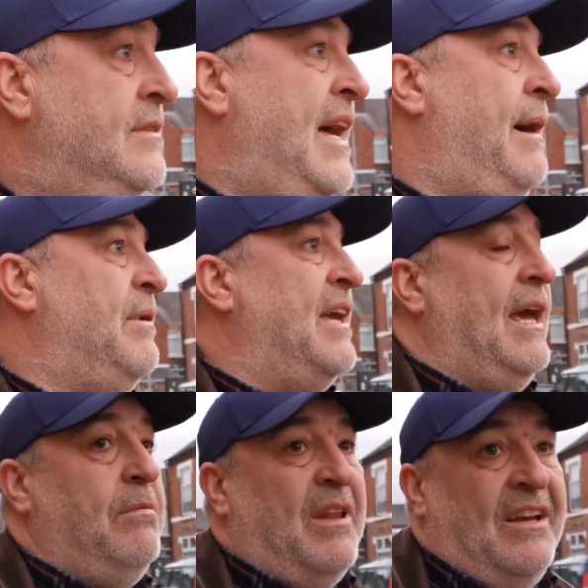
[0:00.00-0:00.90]
derby
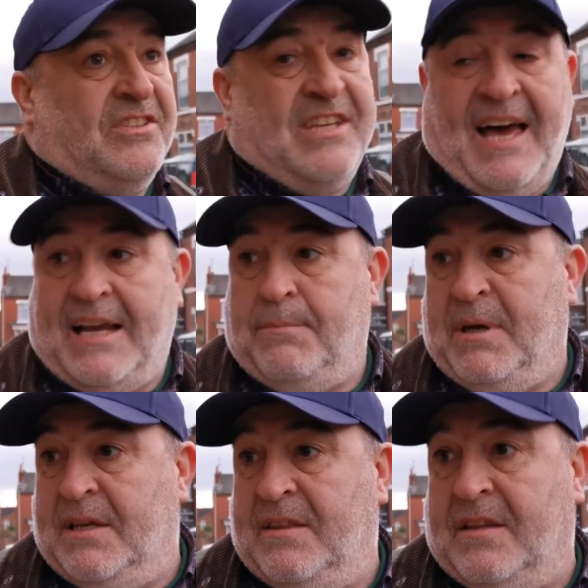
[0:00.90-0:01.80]
game let us down a
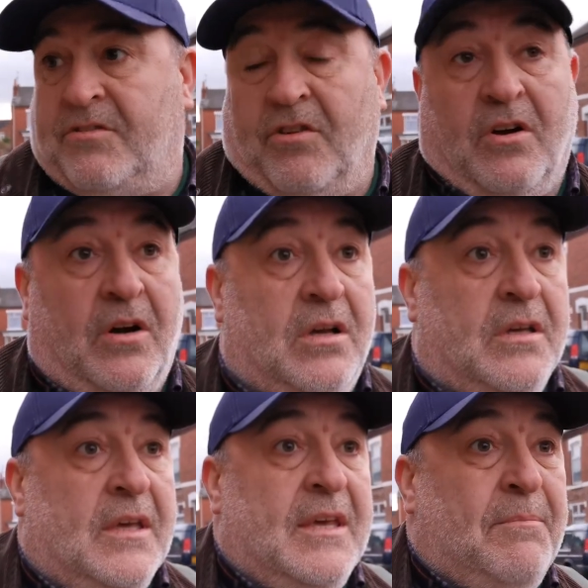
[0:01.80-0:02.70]
bit, didn't they? So,
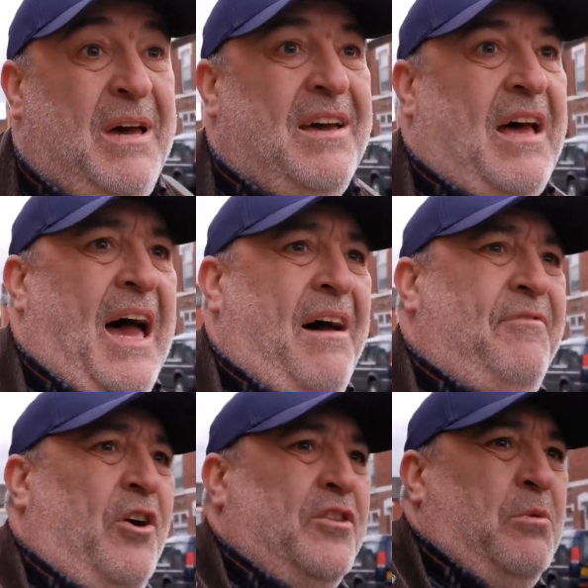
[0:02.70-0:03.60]
but I
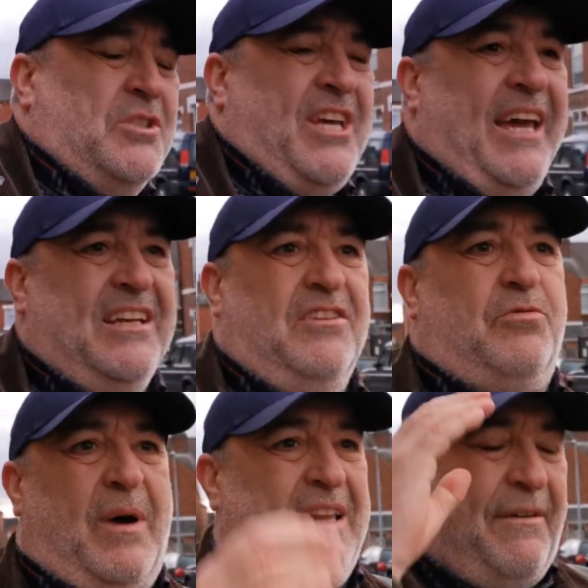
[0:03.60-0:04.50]
thought they were tired
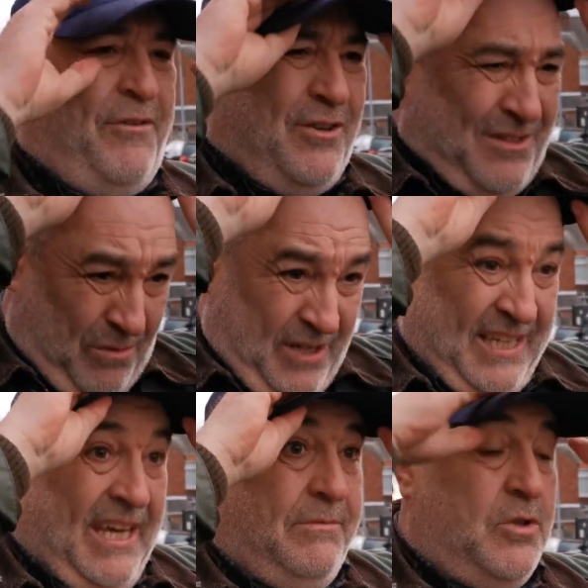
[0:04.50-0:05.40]
as well. I thought it was a
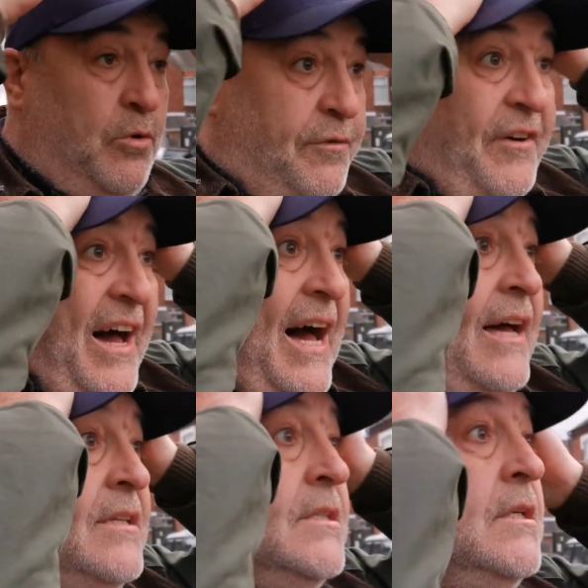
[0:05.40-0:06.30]
game too far
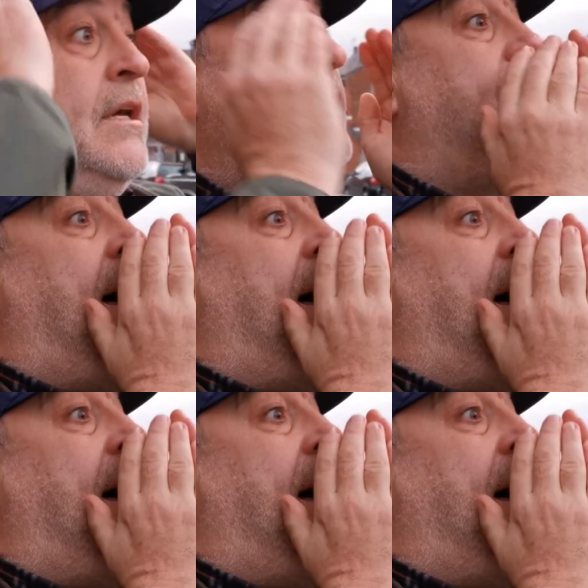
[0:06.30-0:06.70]
at